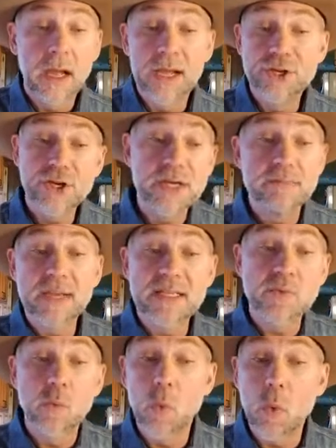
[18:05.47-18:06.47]
You can
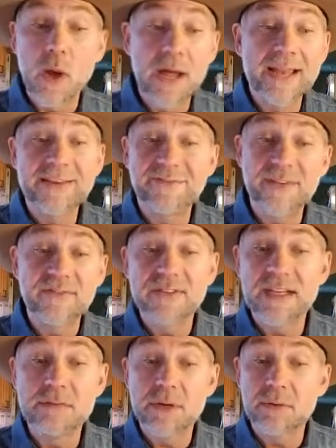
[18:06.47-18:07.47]
mix 1
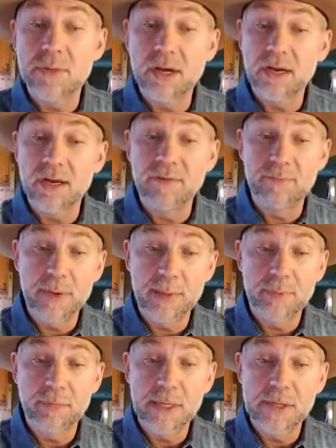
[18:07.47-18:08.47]
15 ml bottle of
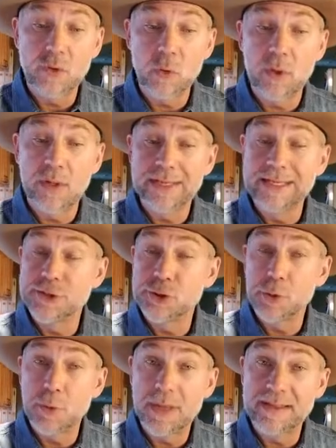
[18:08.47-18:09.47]
peppermint oil
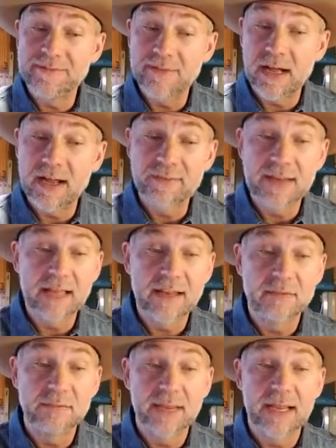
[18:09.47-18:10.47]
into a
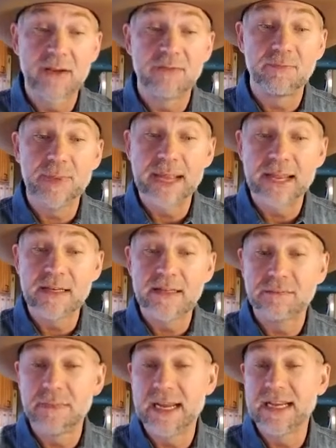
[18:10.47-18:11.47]
5-gallon pail of paint.
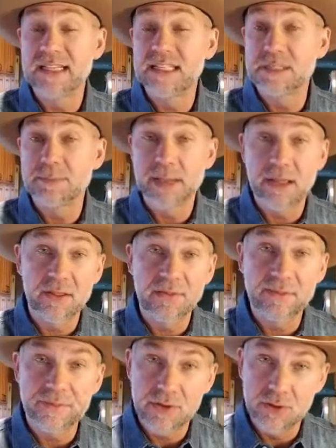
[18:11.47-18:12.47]
May dispel the
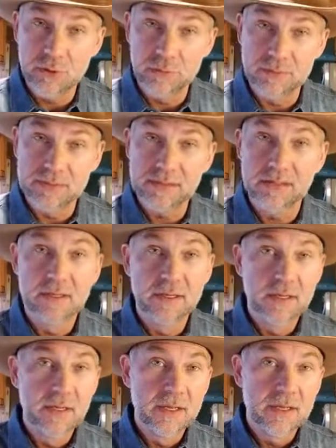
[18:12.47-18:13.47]
fumes.
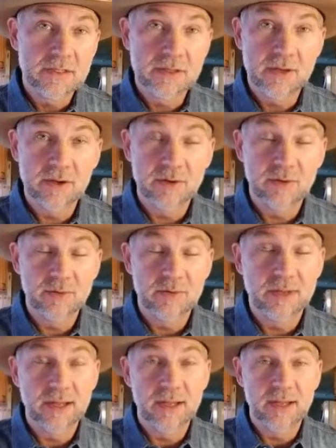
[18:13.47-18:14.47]
So
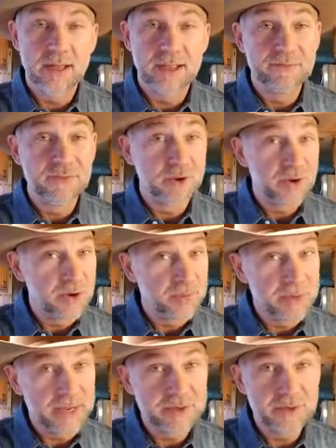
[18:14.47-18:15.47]
if you're going to
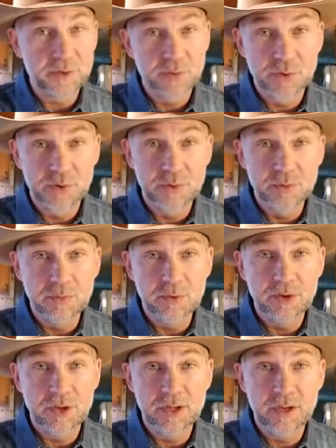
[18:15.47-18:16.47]
paint a room
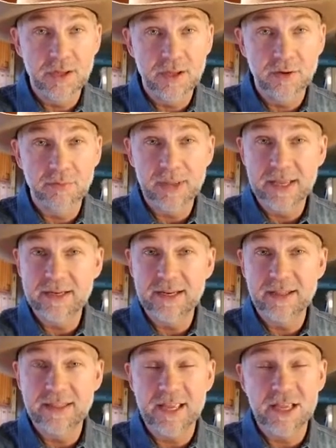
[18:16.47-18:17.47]
or paint
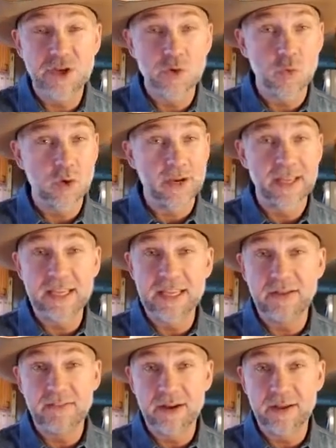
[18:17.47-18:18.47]
anything, you want to
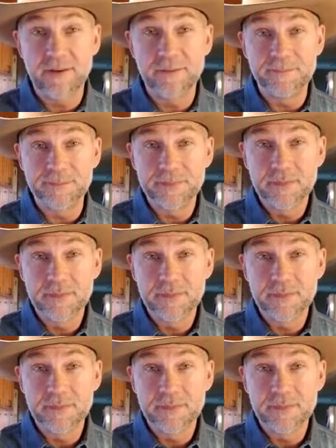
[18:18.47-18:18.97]
give it a